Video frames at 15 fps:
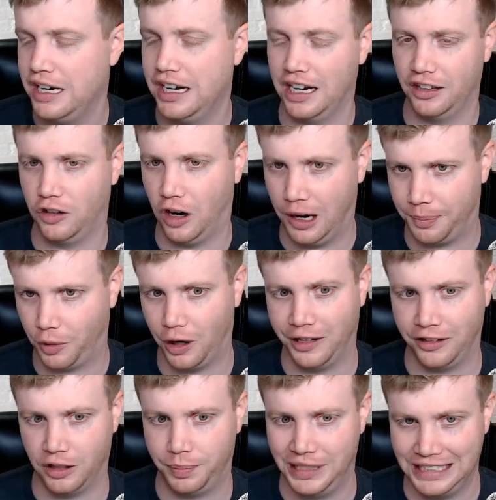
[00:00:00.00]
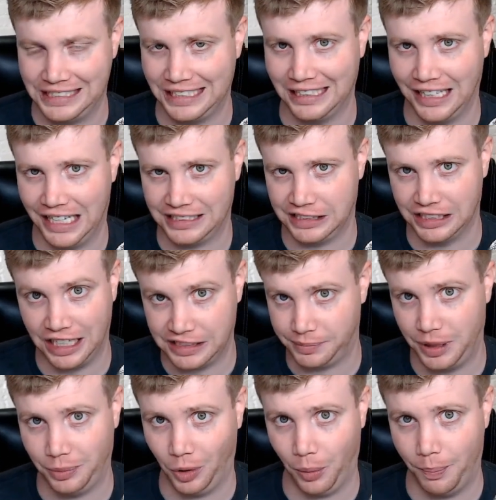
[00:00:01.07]
and they're upgrading their PC less and less
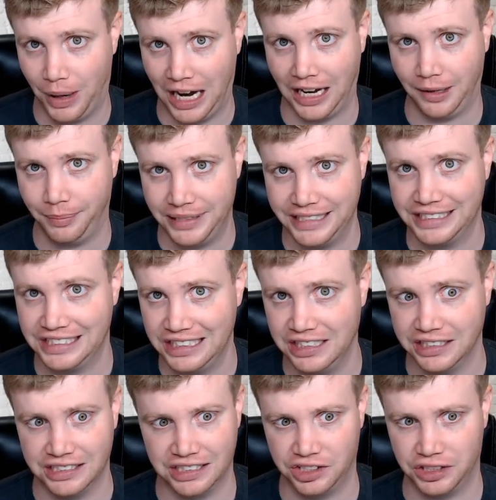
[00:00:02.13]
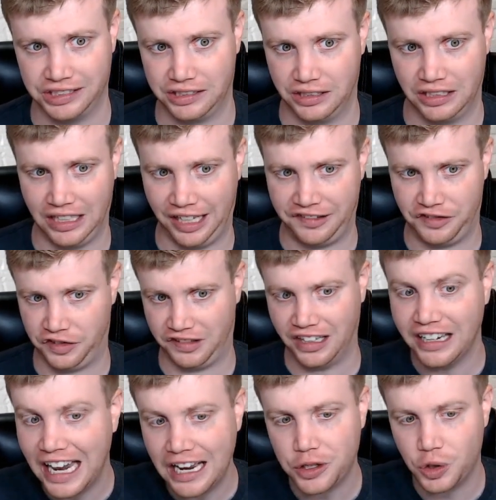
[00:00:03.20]
people are buying PCs. That's just the
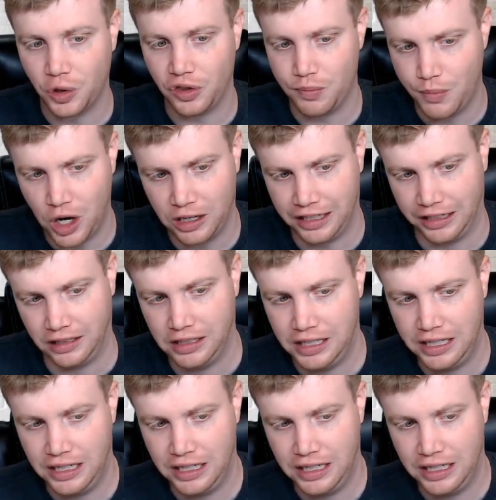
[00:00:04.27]
nature of the market.